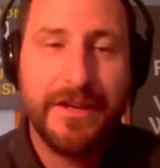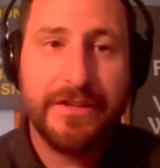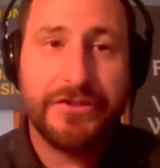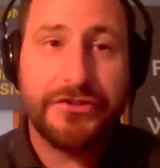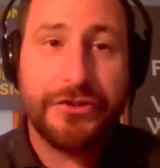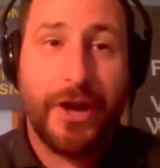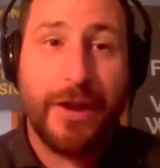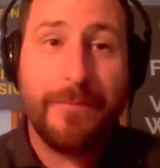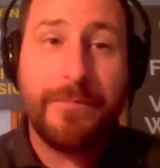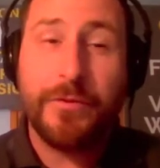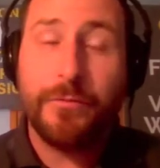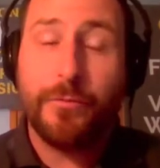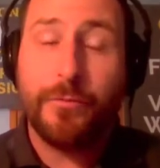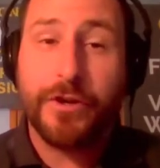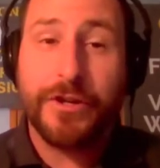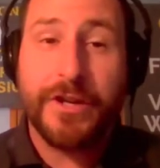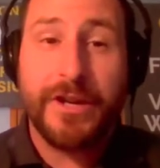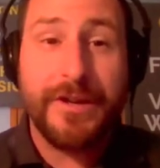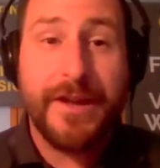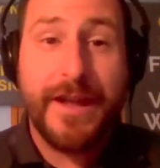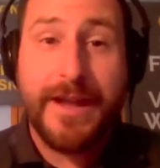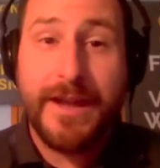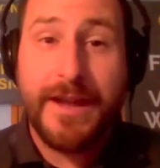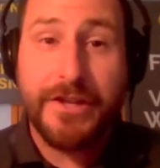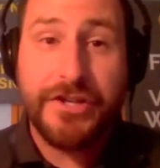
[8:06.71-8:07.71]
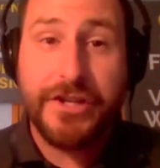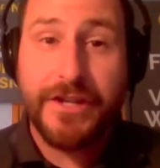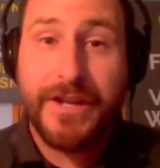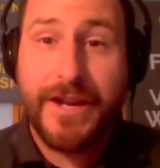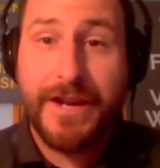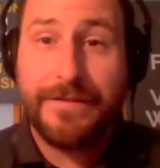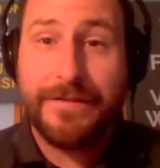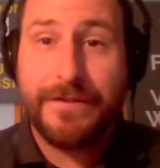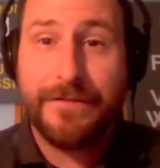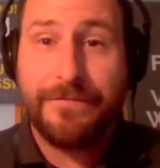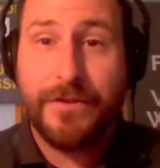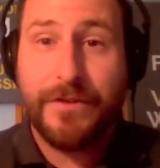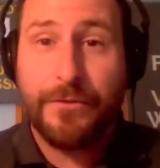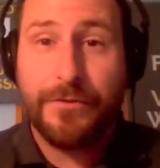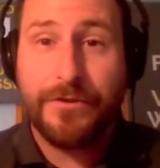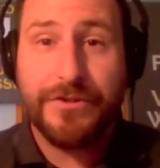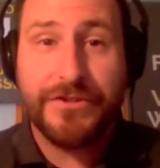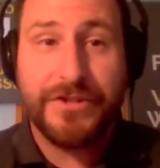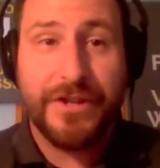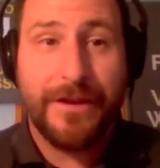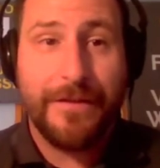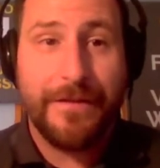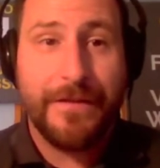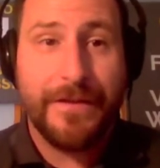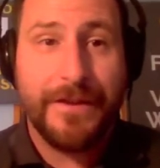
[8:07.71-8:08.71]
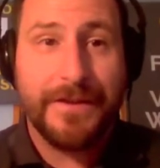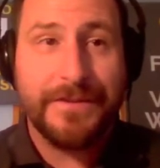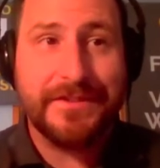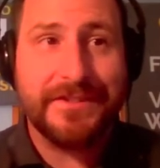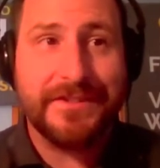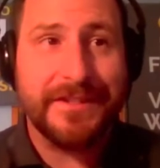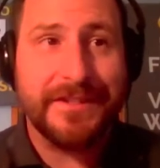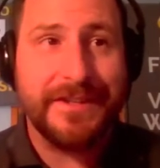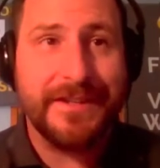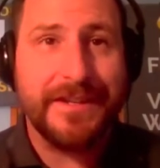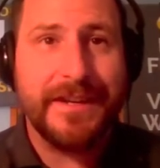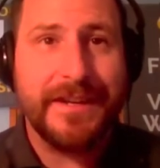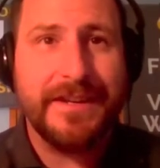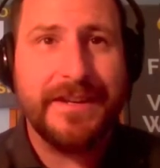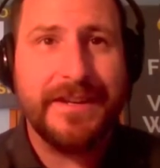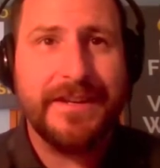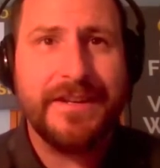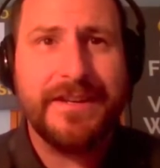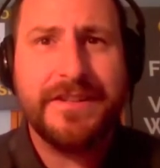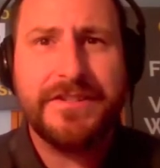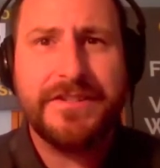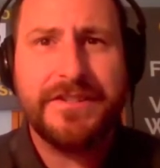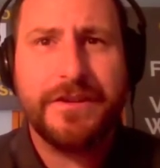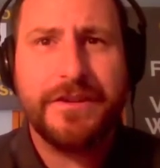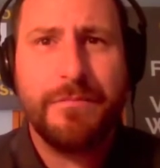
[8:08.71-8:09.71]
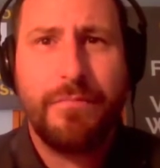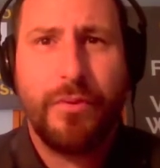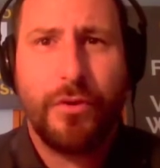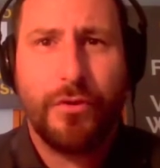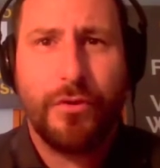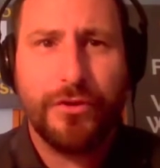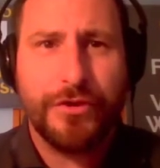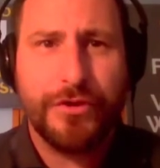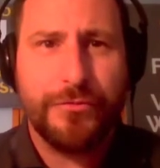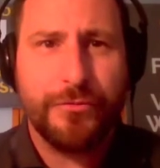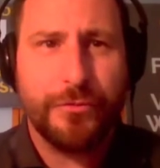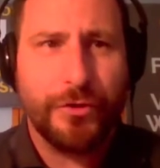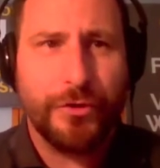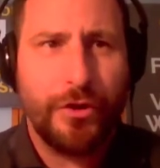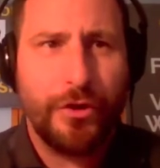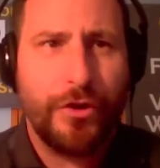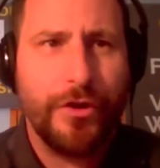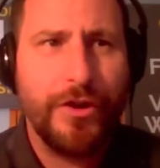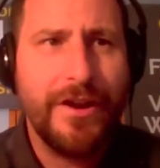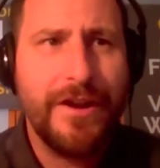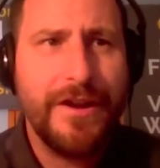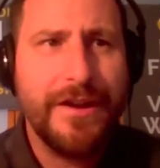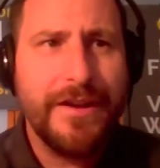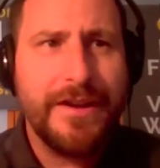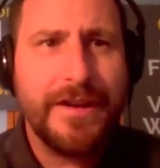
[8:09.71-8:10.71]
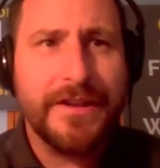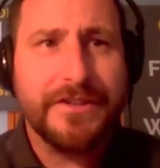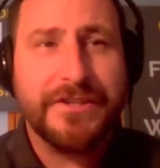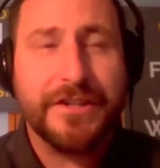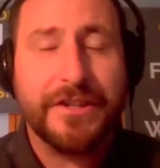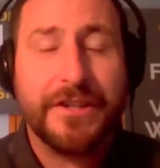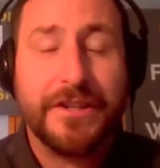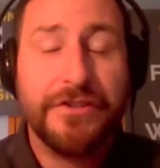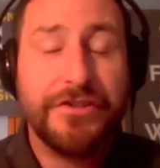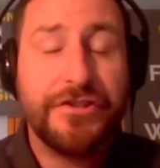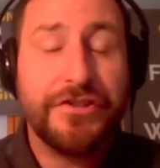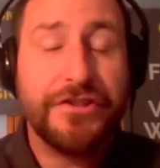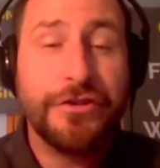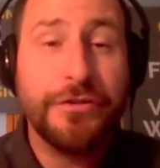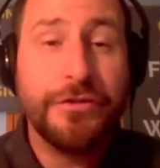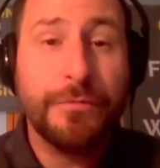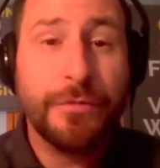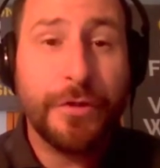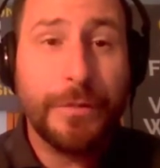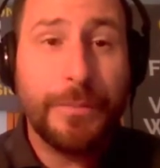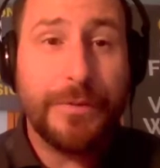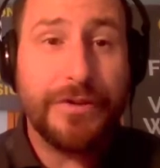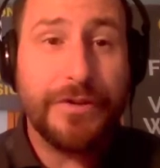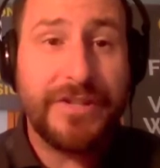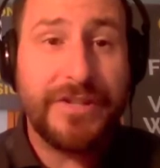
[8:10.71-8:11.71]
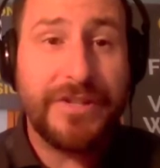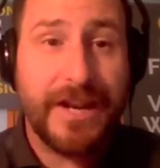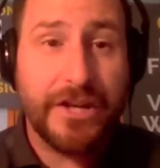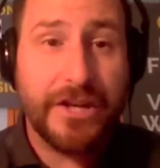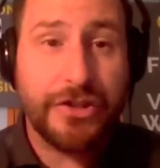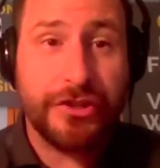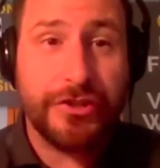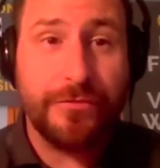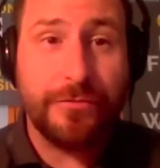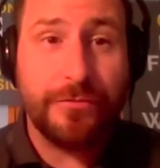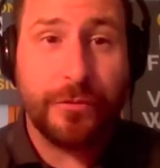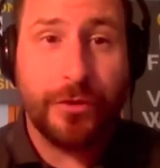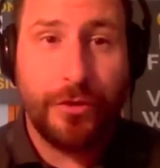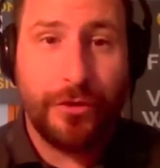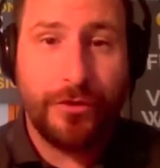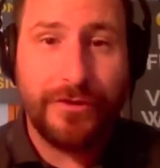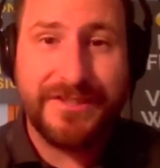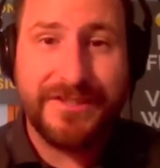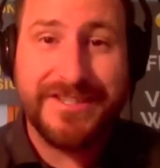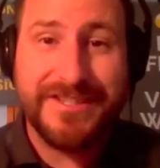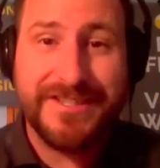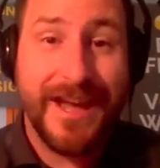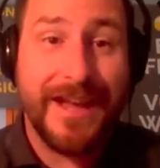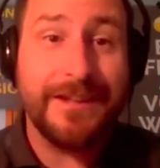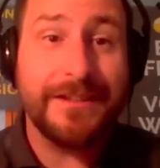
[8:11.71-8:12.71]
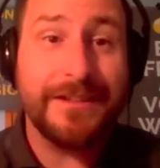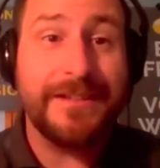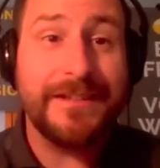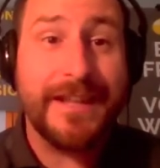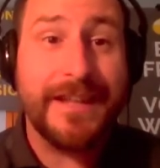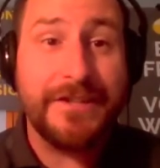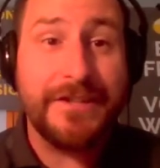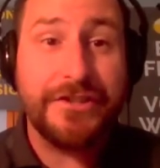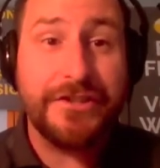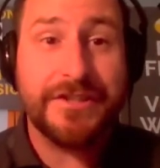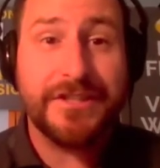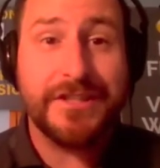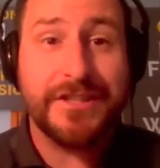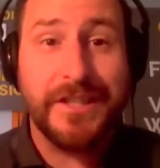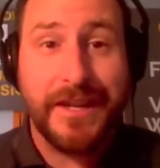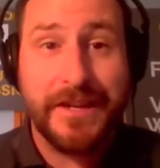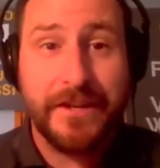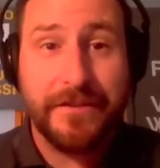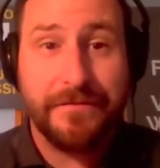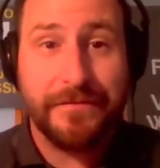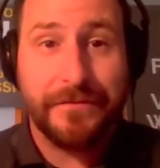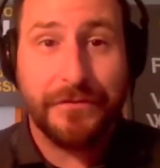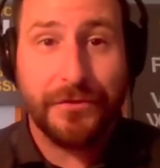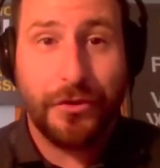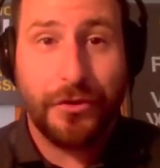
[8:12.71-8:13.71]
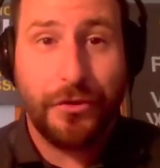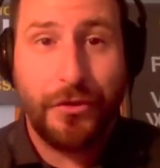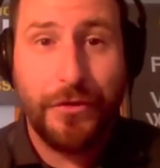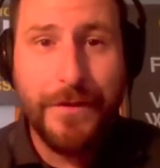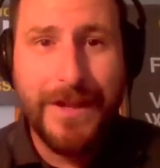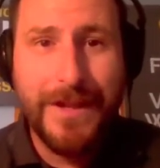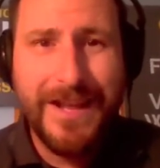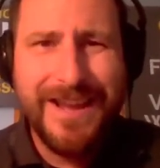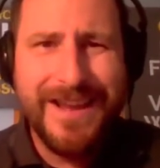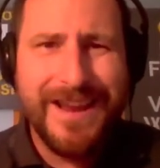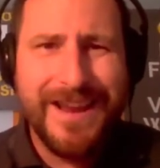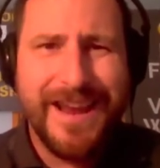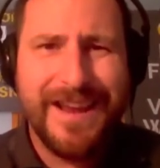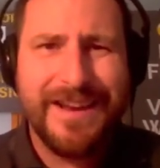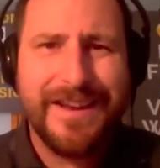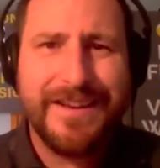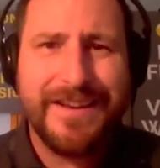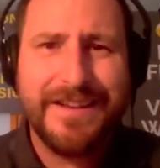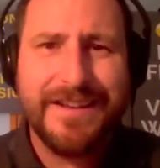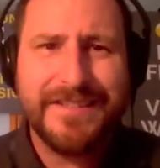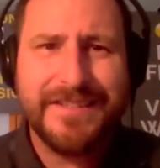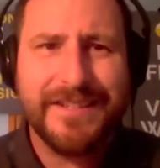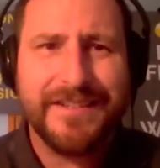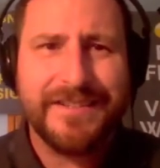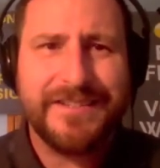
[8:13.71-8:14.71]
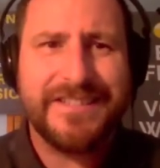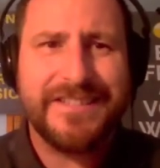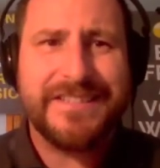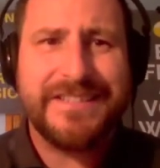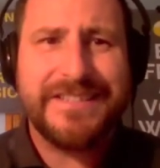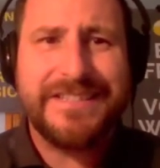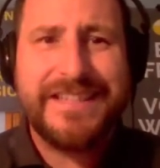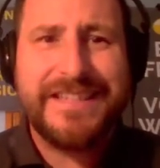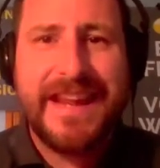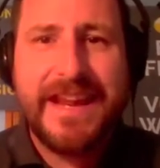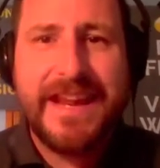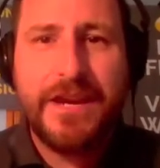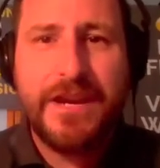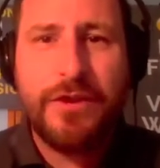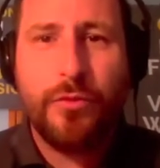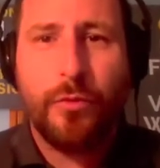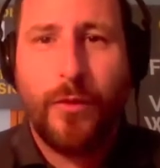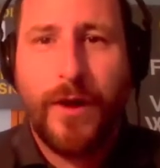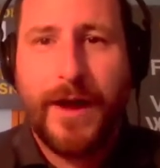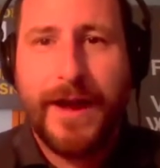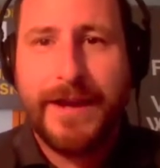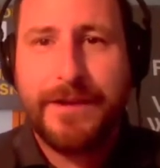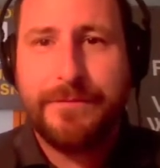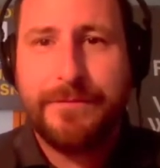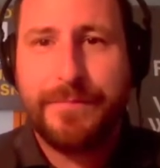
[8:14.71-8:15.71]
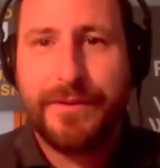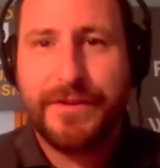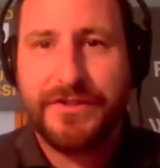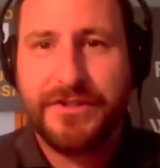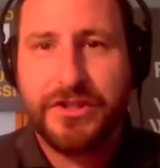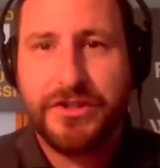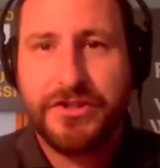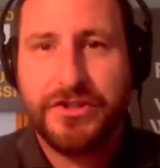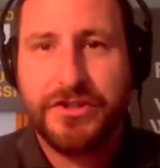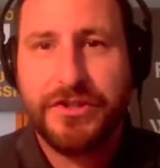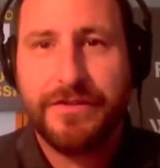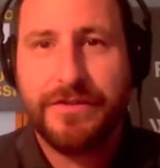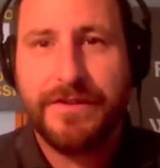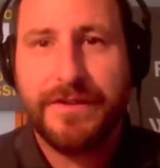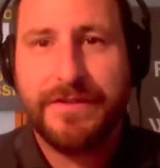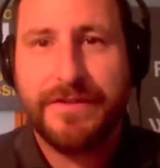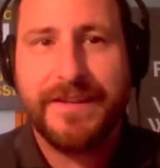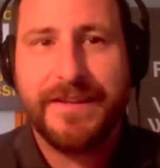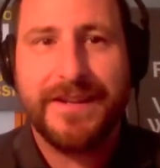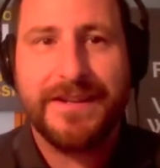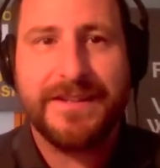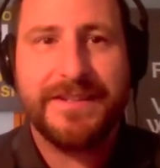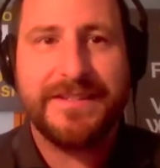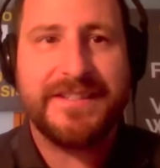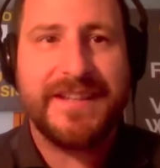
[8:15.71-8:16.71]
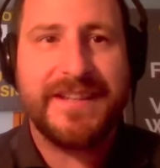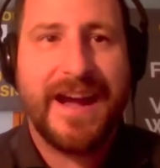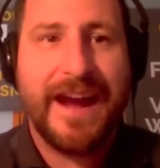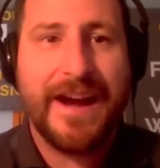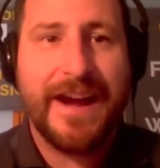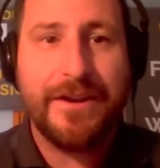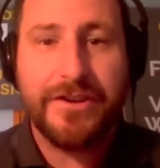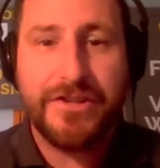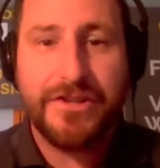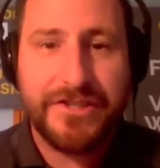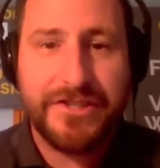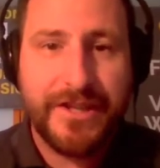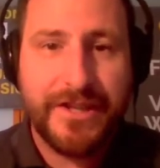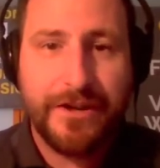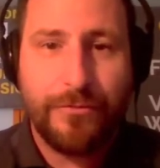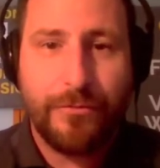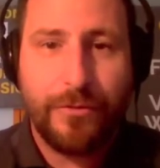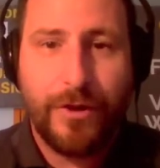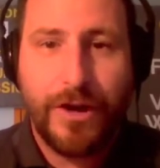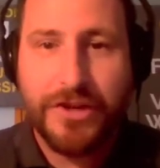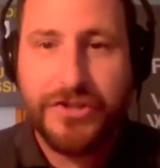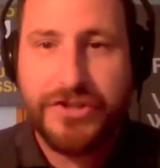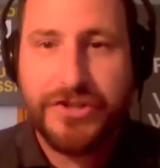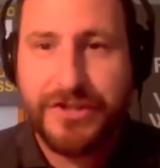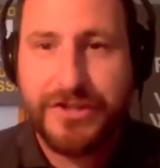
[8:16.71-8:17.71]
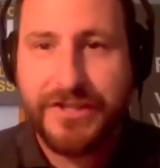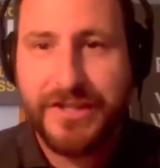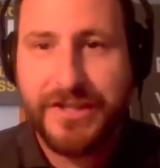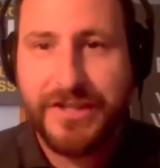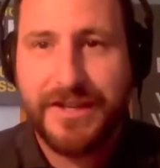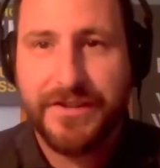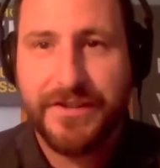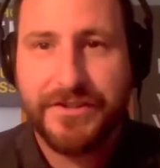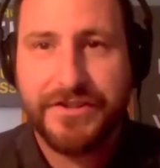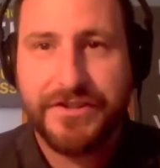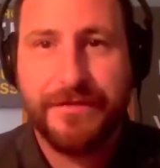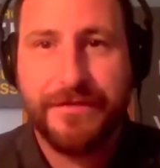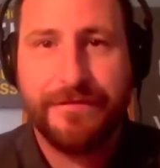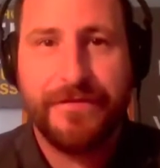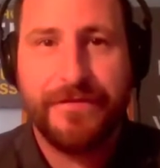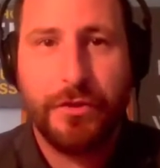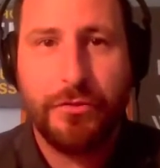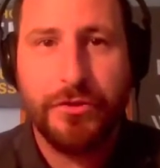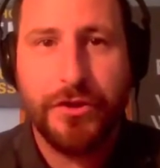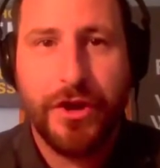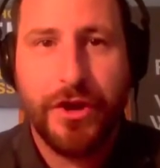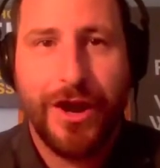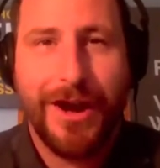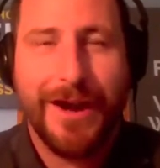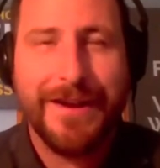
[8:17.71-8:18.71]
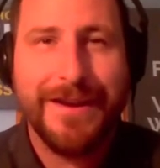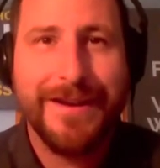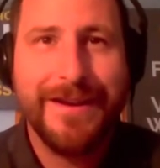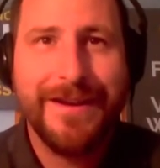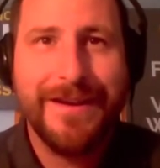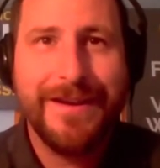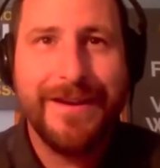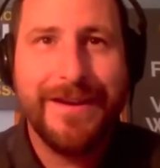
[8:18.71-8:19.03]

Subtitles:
So I've been working to educate the voters on this, and it is an important role. It's a consumer protection role. It's not a legislative role, and it is a statewide position that the entire state of Washington gets to vote on.